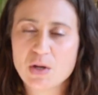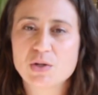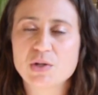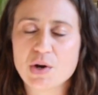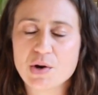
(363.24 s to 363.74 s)

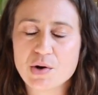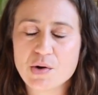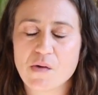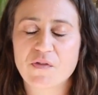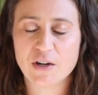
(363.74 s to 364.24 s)

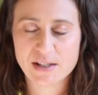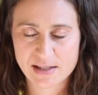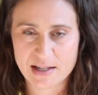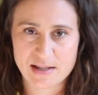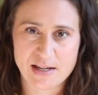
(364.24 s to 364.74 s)
So for
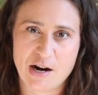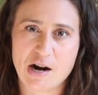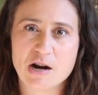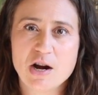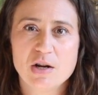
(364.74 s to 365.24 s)
instance
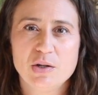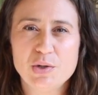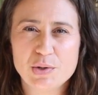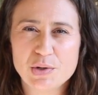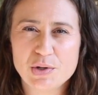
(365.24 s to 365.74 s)
here,
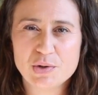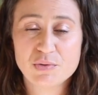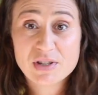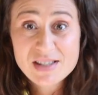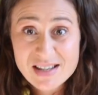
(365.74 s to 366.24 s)
do you
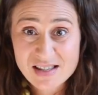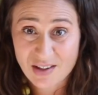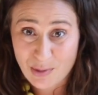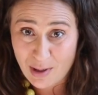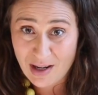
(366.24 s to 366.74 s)
resist
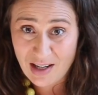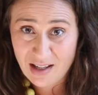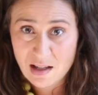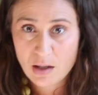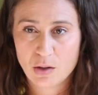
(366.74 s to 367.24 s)
authority?
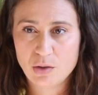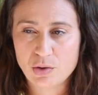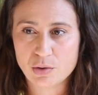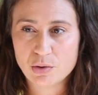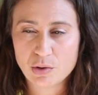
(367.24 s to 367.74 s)

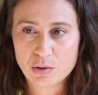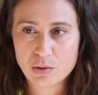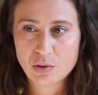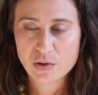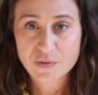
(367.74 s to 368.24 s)
Do
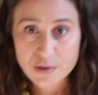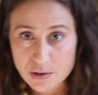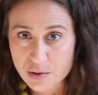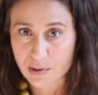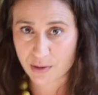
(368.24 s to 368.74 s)
you
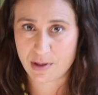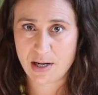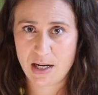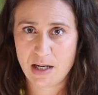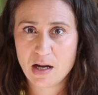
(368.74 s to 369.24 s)
defer to
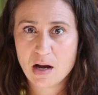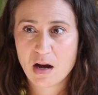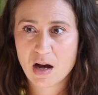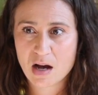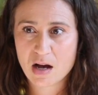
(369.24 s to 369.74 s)
authority?
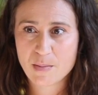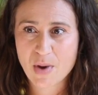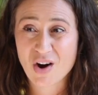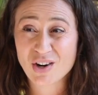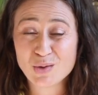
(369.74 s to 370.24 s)

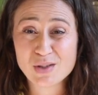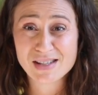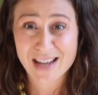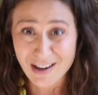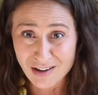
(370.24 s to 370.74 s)
Are you
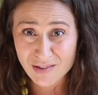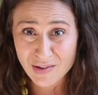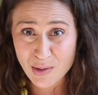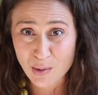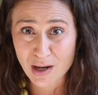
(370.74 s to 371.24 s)
scared of
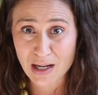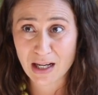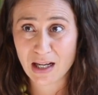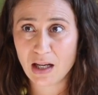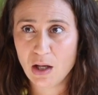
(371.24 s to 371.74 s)

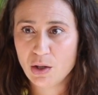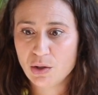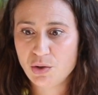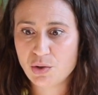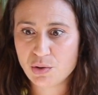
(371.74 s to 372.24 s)
authority?
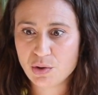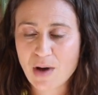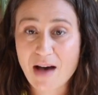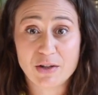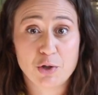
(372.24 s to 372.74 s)
Do you
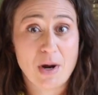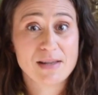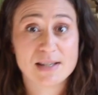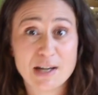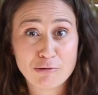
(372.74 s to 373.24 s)
have a
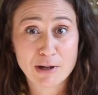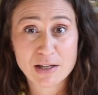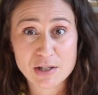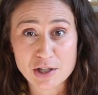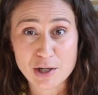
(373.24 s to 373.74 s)
trusting
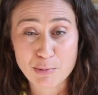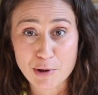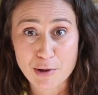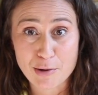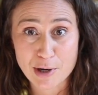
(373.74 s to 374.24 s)
relationship
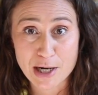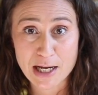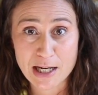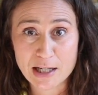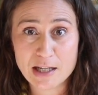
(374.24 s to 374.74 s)
with
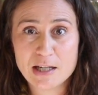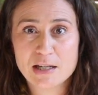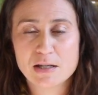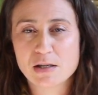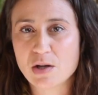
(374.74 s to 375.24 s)
authority?
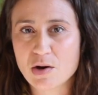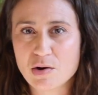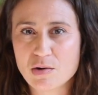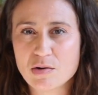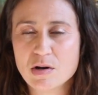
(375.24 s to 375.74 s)

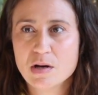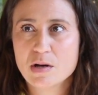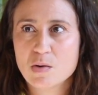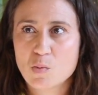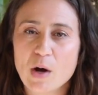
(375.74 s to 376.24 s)
So
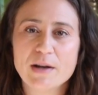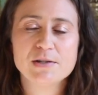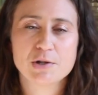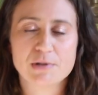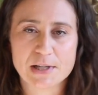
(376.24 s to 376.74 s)
what
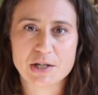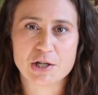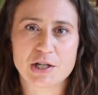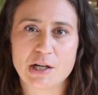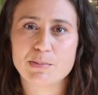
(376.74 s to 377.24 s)
is your
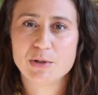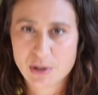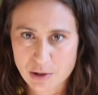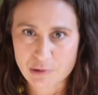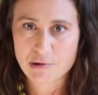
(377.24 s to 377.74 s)
relationship
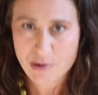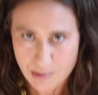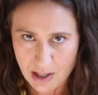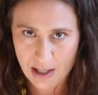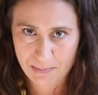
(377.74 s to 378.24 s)
to
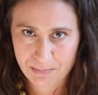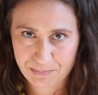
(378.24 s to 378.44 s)
authority?